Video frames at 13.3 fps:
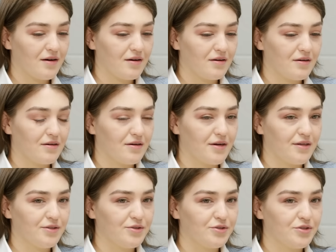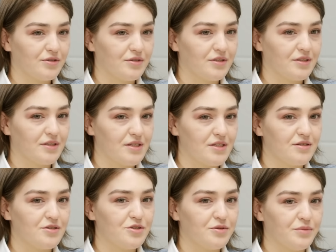I usually
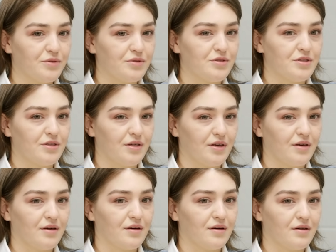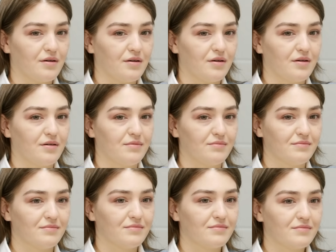listen to music in